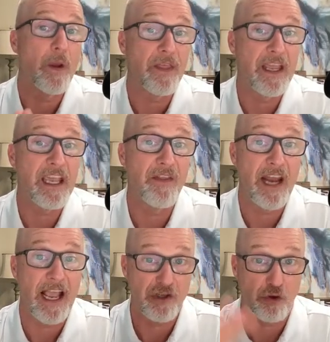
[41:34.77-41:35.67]
We think in the
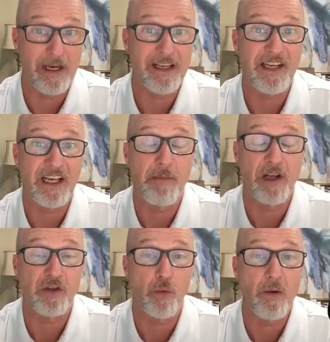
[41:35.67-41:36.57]
next 3 to 6
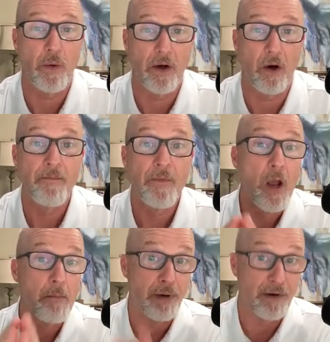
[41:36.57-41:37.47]
months we will.
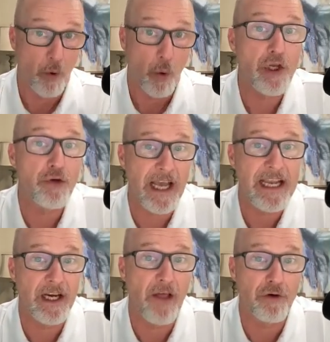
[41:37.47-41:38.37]
Before you
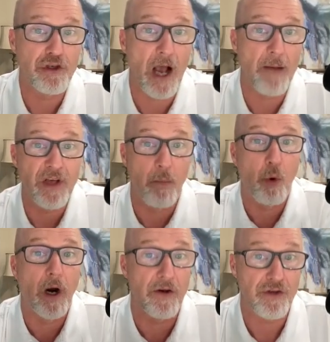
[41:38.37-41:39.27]
take another job
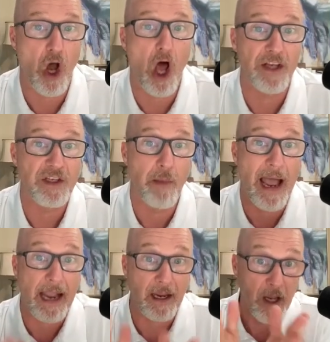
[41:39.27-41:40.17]
somewhere else, call us
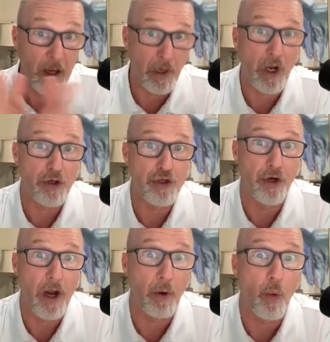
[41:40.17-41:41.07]
back because
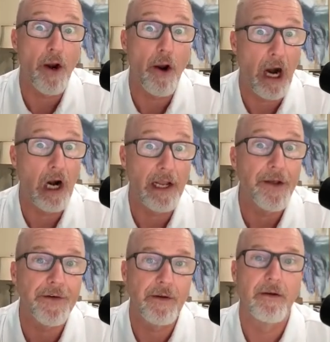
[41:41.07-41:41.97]
you're number 1 on our
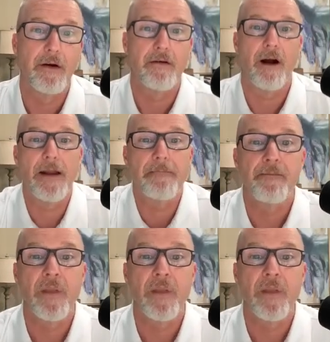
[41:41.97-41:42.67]
list." Right?